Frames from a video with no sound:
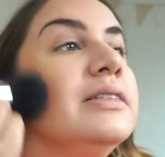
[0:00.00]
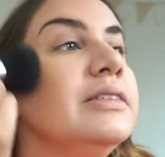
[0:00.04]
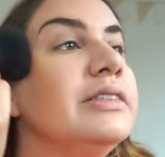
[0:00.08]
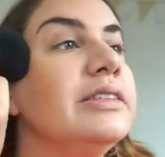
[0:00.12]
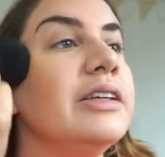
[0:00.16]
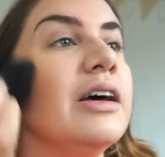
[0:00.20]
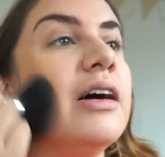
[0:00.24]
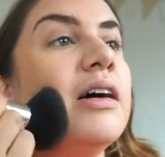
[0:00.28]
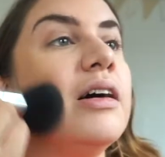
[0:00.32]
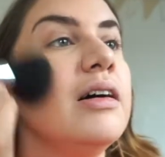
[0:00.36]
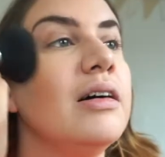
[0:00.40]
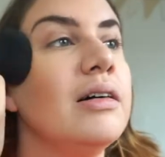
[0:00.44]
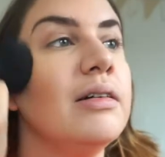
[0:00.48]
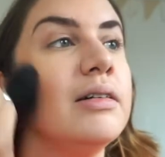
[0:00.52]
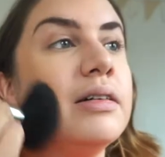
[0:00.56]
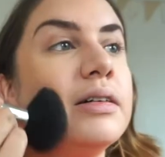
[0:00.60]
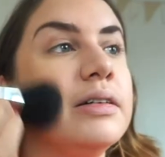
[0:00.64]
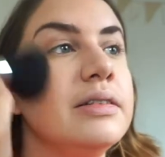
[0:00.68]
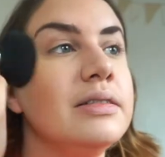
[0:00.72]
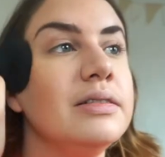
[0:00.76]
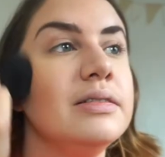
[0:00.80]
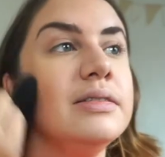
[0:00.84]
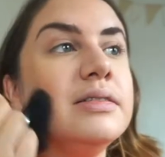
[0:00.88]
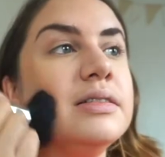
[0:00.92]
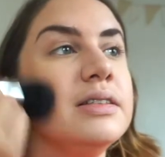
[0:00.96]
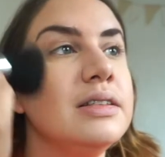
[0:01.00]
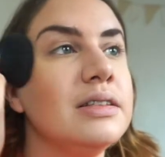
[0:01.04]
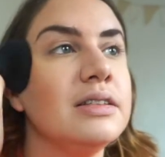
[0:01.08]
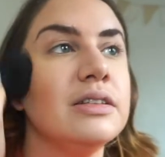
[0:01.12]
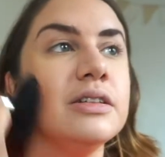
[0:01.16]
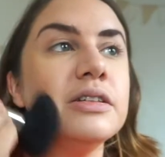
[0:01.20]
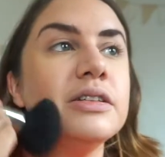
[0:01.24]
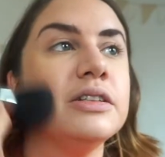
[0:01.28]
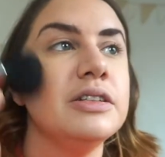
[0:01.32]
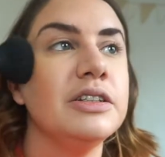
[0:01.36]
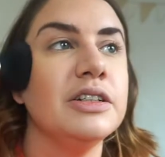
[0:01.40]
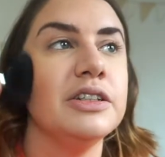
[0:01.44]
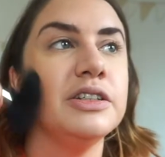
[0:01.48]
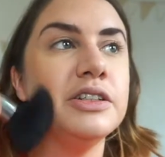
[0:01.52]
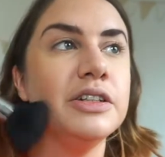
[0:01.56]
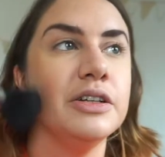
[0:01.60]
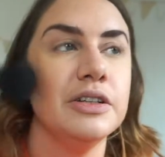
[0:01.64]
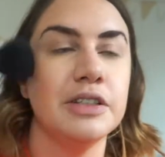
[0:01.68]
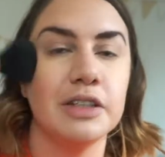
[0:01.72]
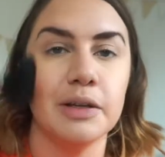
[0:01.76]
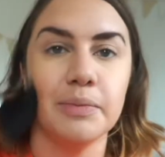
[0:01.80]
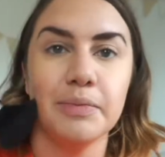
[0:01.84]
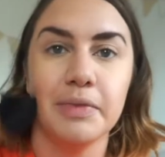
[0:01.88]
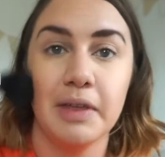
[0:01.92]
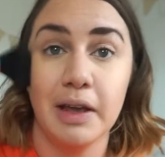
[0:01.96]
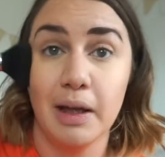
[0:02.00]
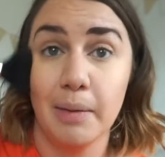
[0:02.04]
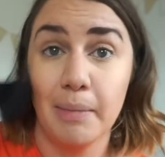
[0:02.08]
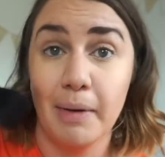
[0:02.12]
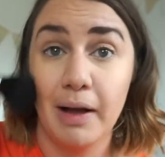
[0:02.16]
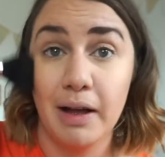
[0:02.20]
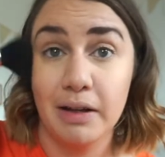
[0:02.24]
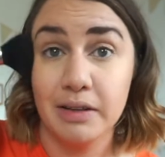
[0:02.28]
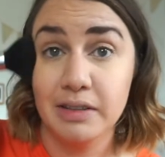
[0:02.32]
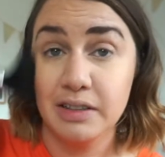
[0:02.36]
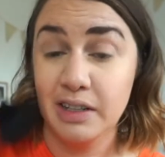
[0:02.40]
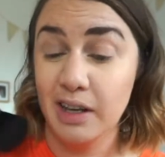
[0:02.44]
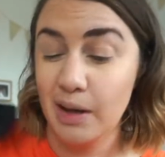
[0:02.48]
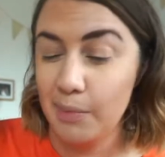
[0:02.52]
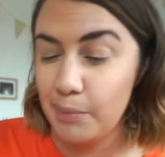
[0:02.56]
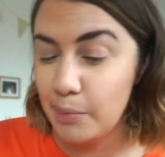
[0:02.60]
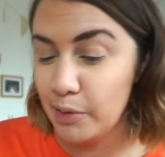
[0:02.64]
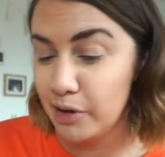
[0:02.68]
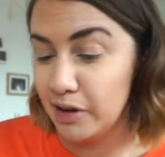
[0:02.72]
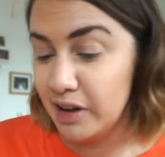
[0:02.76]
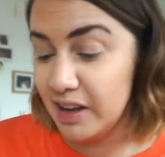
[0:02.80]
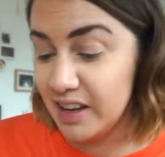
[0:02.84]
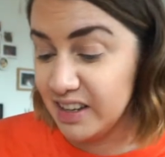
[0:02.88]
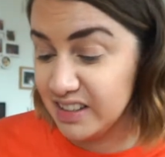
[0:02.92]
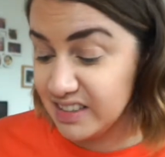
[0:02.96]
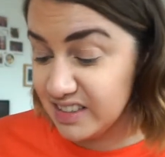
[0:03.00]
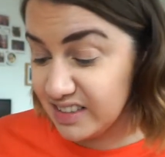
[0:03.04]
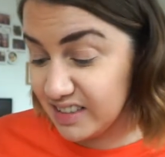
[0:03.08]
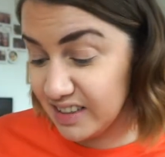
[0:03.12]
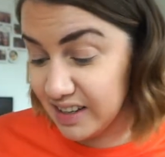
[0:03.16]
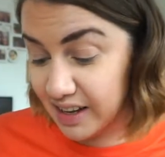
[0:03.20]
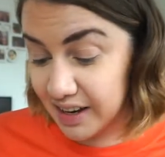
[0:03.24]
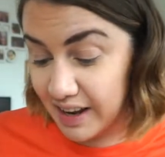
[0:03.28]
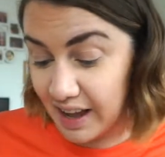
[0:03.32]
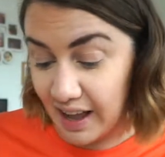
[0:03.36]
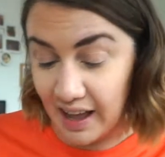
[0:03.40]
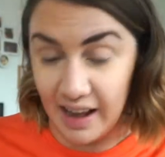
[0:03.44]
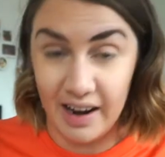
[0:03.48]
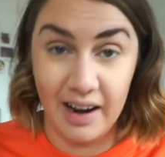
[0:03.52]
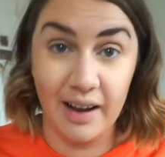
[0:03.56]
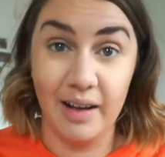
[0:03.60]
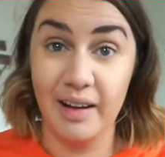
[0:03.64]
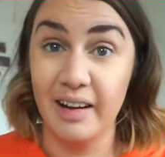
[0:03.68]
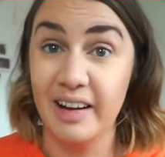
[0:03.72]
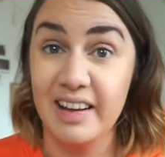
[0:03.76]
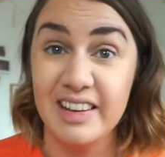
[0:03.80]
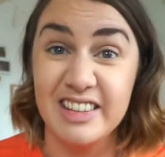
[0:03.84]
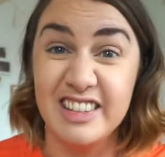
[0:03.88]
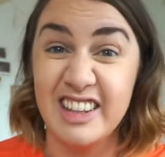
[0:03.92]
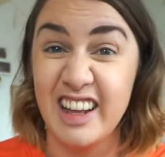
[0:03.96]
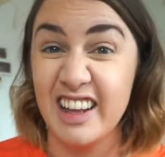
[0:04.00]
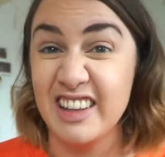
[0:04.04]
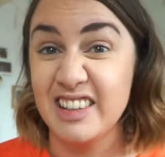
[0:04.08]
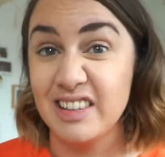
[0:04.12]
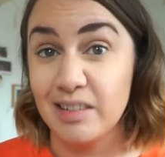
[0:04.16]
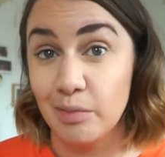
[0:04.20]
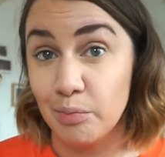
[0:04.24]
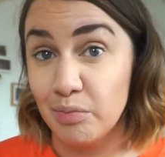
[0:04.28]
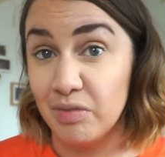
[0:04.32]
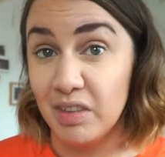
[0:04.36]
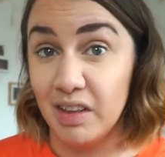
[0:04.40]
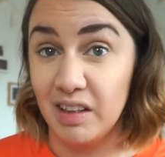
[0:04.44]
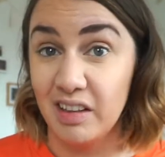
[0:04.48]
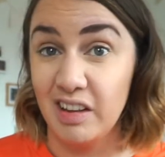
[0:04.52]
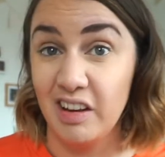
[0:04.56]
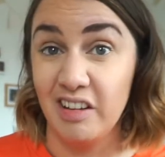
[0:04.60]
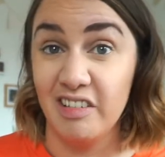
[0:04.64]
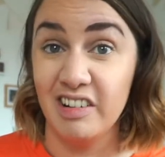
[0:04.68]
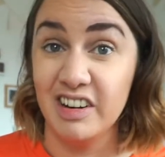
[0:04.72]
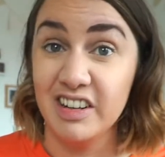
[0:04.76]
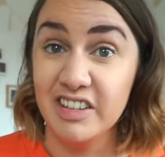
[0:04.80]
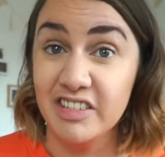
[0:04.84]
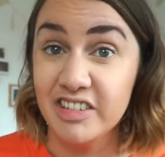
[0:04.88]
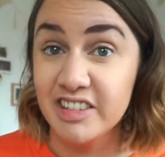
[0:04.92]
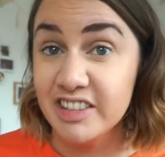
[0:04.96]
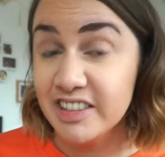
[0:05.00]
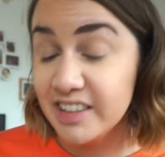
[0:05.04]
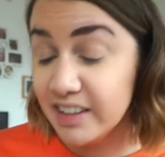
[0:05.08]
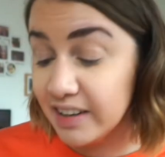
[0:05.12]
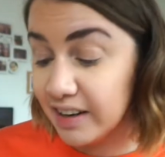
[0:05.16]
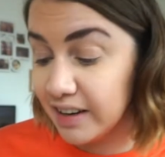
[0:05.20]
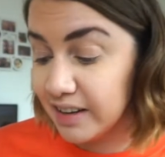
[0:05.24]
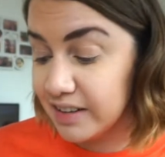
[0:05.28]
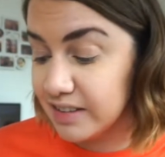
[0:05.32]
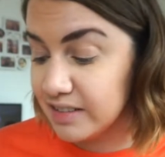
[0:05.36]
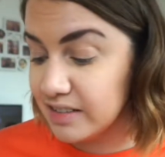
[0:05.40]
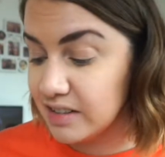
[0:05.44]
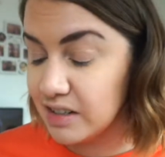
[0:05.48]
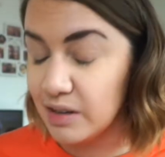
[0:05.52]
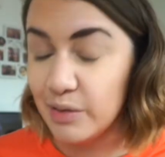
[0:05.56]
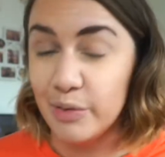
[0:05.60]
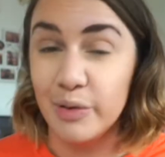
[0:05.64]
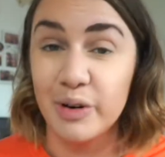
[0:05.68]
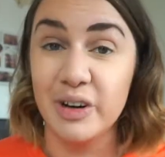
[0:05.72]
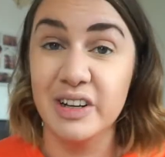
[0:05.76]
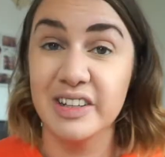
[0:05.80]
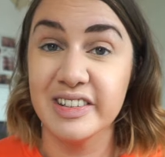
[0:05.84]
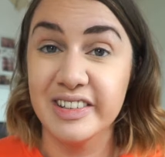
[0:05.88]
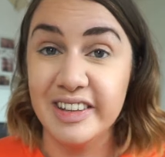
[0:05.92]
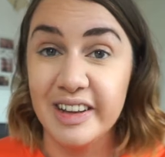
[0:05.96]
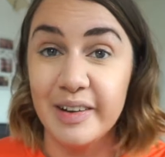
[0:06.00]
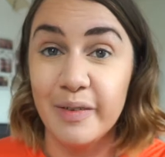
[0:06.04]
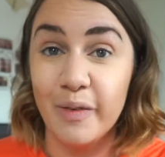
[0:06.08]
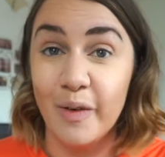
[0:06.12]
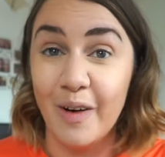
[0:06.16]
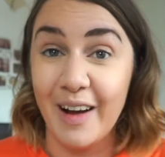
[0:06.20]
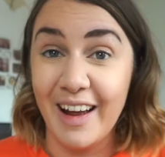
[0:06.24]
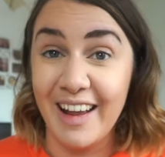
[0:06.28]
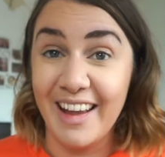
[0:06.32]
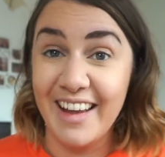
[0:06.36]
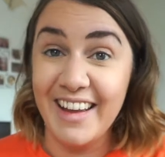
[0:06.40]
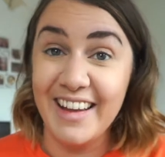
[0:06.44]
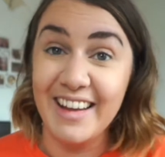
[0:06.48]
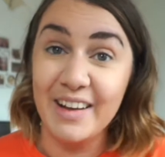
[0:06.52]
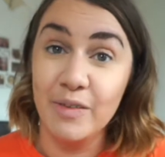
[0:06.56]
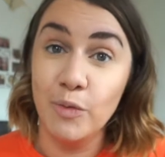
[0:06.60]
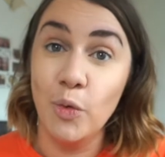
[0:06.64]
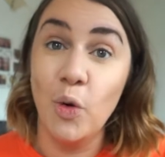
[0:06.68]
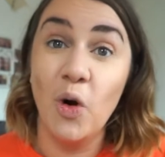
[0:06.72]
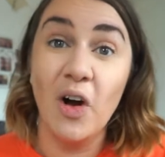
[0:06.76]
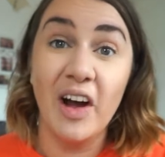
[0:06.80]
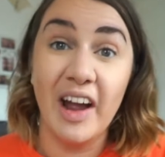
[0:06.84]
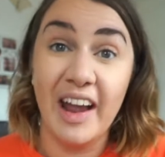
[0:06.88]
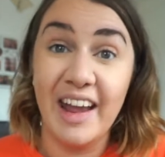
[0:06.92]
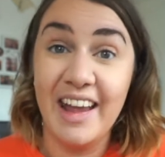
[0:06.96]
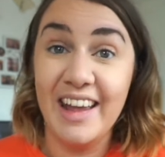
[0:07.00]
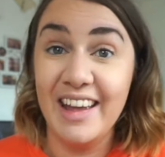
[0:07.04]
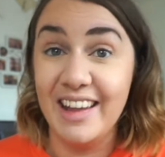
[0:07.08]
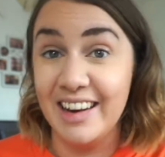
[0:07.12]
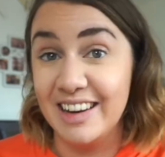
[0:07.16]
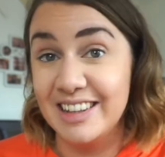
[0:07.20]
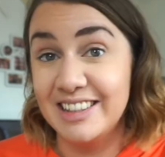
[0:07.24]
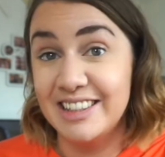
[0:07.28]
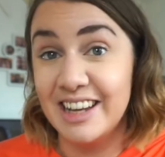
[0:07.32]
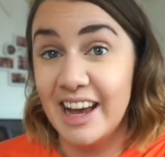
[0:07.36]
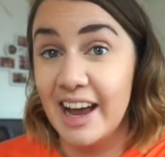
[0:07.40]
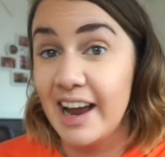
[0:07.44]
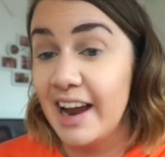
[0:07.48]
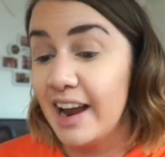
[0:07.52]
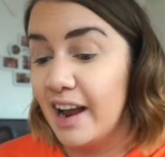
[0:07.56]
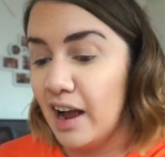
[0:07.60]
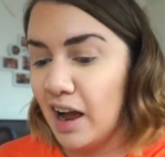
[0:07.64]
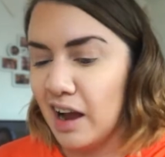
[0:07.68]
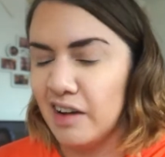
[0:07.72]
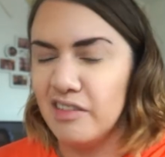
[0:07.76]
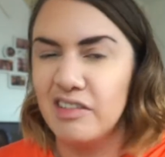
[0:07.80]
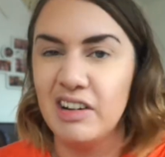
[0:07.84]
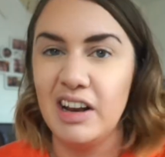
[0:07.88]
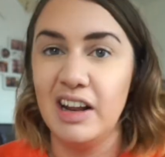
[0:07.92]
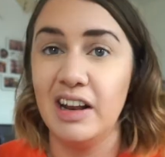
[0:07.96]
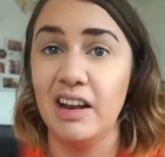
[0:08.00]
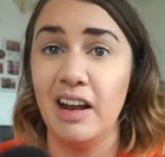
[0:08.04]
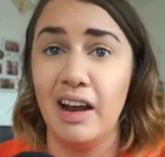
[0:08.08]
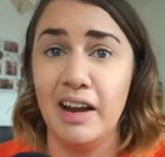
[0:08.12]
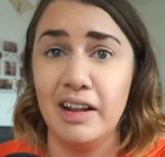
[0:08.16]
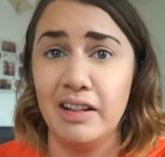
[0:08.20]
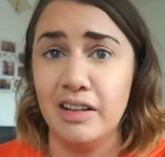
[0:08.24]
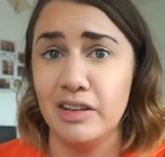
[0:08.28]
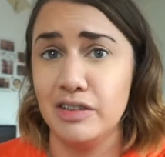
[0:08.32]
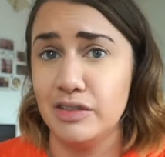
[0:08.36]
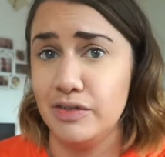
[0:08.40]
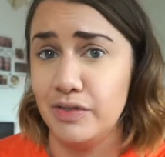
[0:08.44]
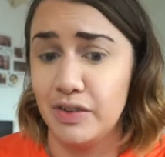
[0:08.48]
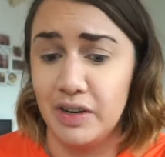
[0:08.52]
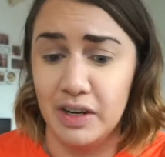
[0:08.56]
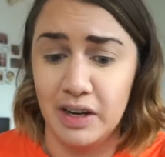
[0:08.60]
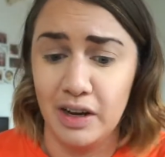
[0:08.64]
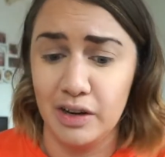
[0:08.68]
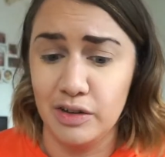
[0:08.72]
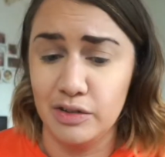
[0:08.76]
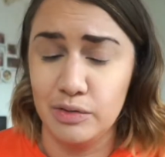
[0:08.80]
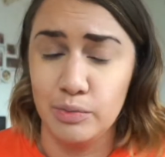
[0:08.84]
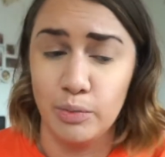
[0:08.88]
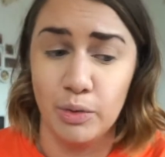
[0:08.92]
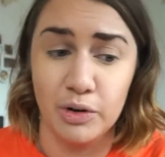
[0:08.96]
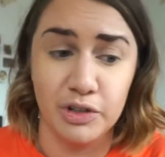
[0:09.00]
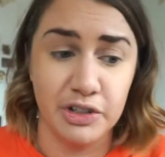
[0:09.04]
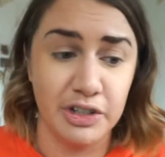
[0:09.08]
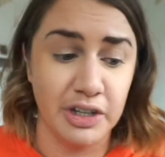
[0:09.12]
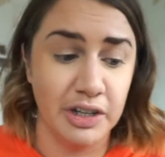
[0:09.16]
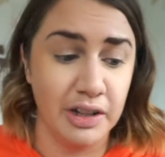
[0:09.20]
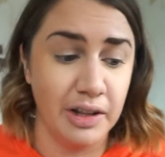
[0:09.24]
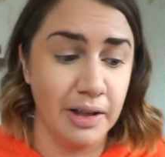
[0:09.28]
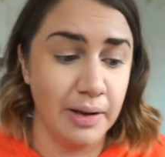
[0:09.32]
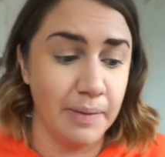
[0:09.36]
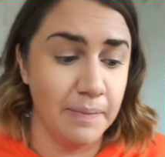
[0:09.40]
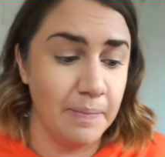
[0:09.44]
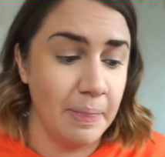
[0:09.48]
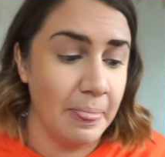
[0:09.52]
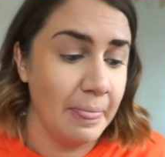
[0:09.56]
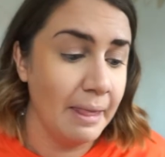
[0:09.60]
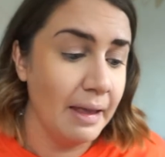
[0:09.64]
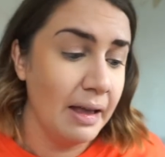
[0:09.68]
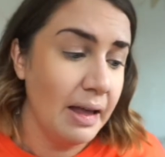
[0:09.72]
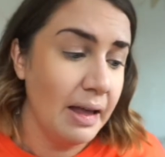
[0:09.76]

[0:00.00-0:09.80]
So it's good to just do something about it. But is that something you're interested in? Do you want to see what I eat in a day? I really like those videos, watching them.